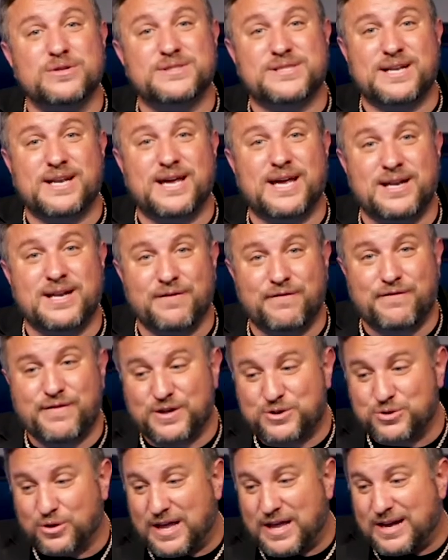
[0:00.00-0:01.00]
as an
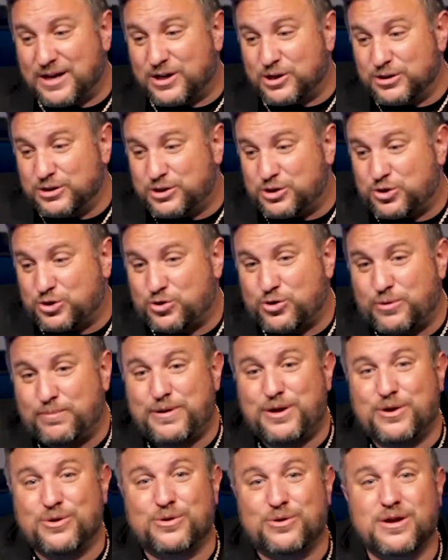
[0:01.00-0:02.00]
individual and
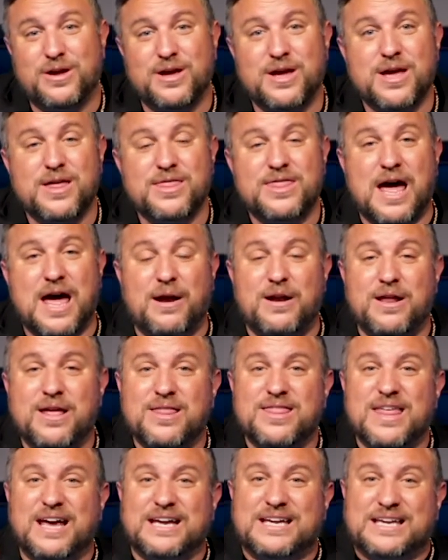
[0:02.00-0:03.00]
contribute that
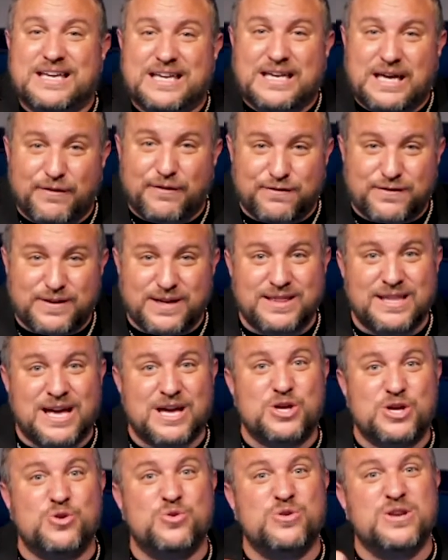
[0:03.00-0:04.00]
gift and
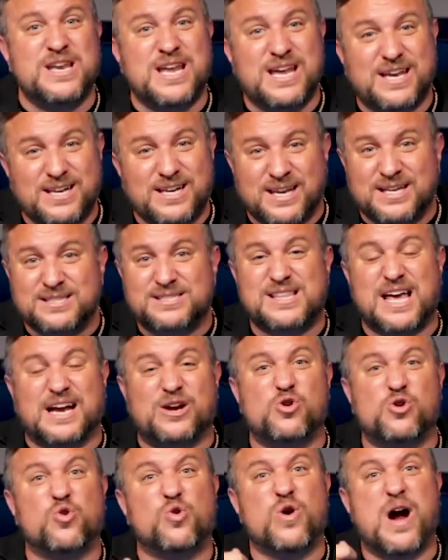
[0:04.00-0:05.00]
that uniqueness,
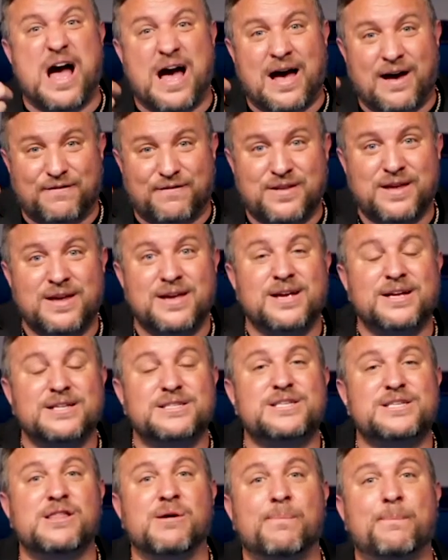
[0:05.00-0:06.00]
that craft
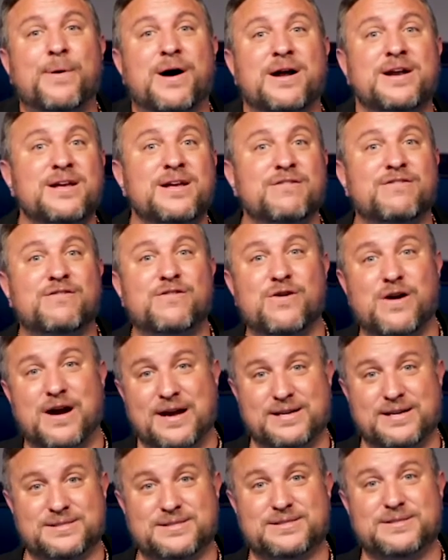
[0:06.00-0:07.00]
to the body of
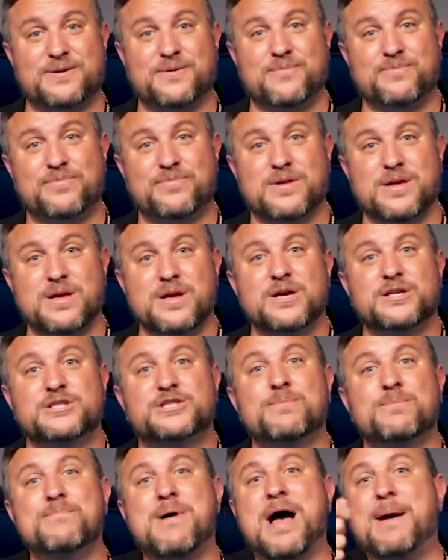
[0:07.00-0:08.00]
Christ.
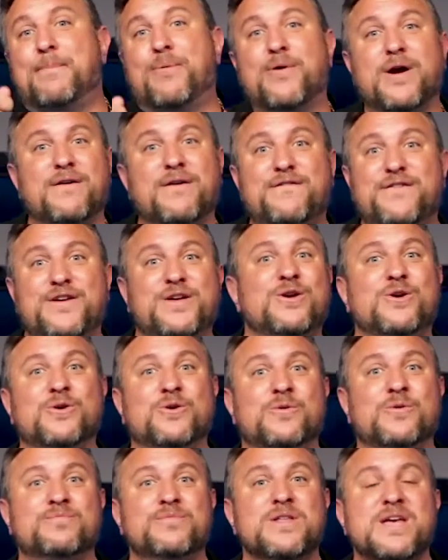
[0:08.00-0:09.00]
So my prayer for
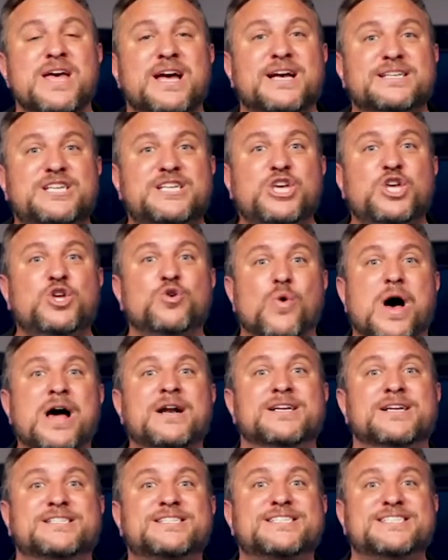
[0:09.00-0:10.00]
you is that you
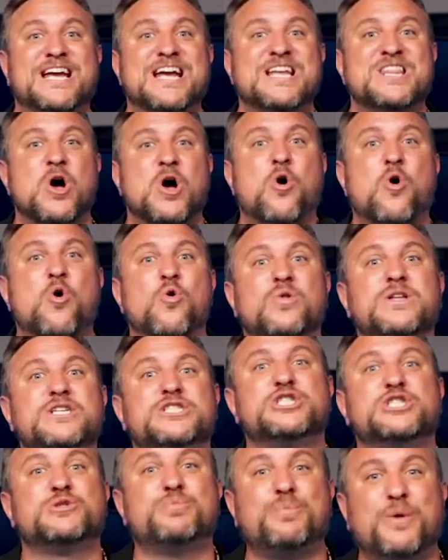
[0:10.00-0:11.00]
understand the Holy
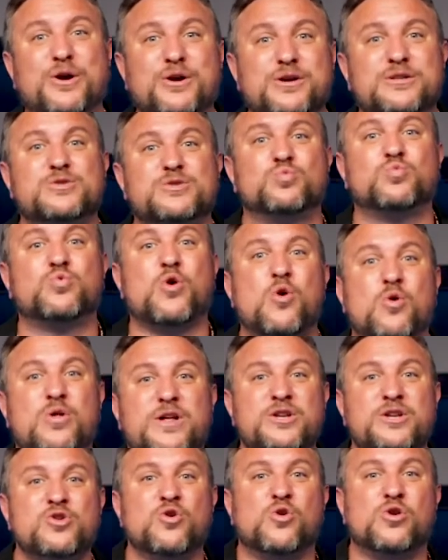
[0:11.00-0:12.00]
Spirit's role
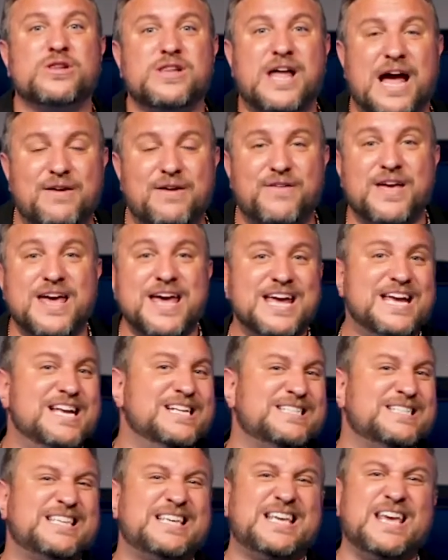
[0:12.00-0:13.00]
in your life.
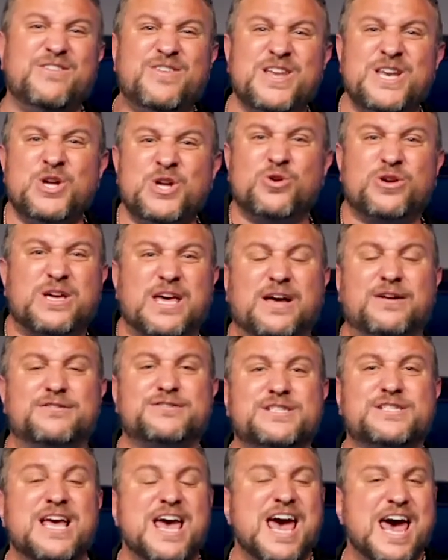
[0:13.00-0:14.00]
He's given you
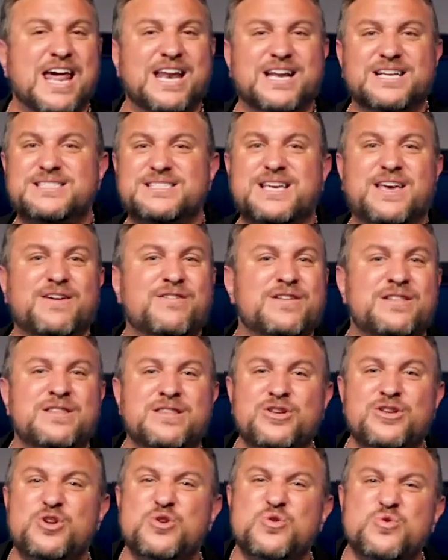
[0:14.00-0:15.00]
gifts and he's
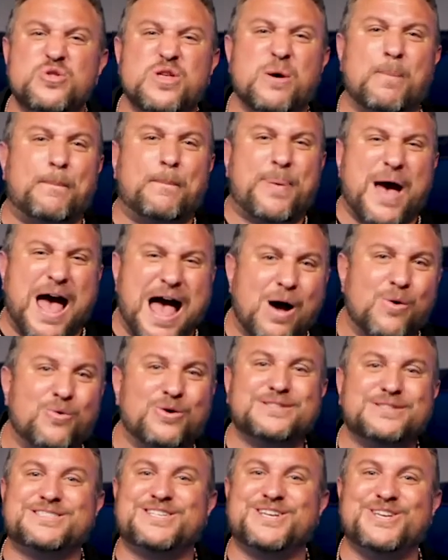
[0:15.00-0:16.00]
given you the
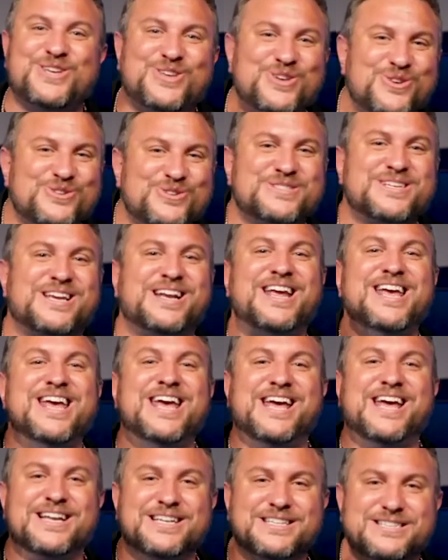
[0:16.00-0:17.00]
power to use it
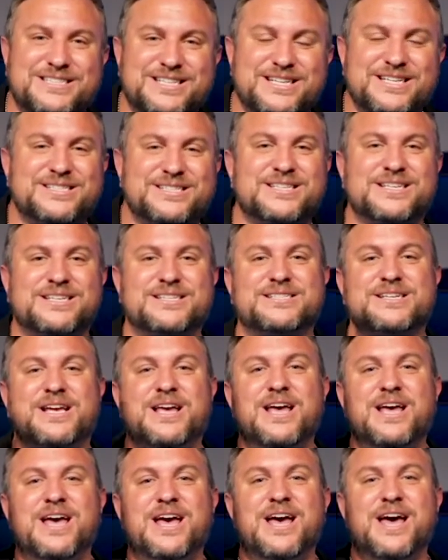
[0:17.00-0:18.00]
in Jesus'
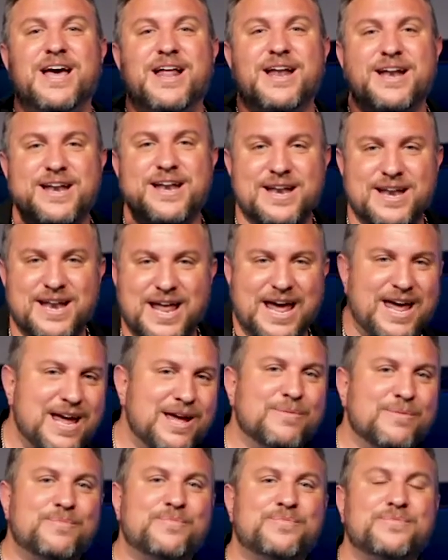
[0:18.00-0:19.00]

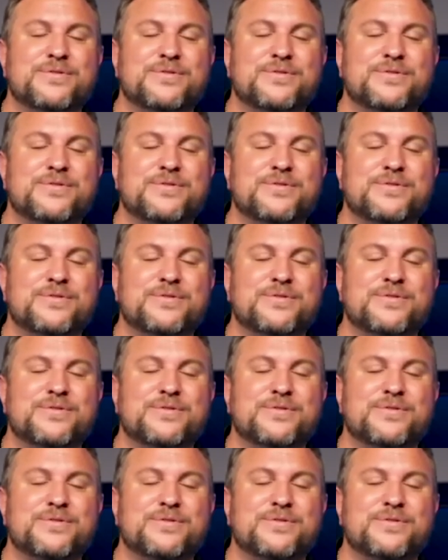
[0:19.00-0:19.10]
name.